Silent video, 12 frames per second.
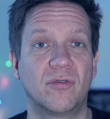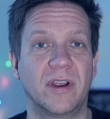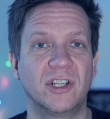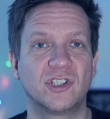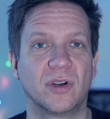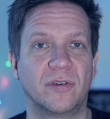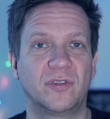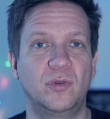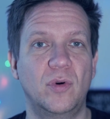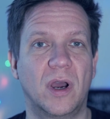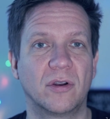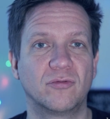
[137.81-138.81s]
range of
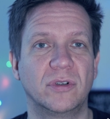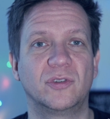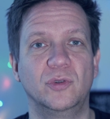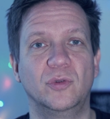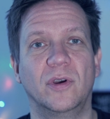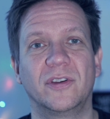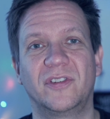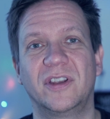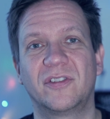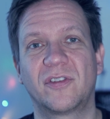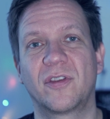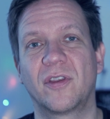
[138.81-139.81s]
200 to
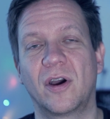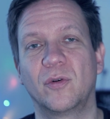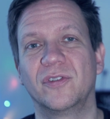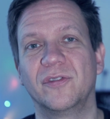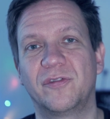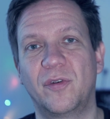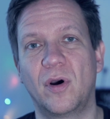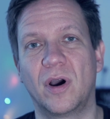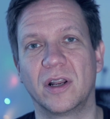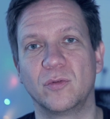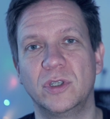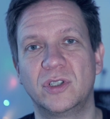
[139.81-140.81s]

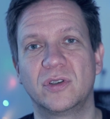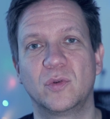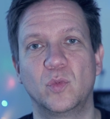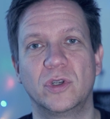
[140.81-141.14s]
6400,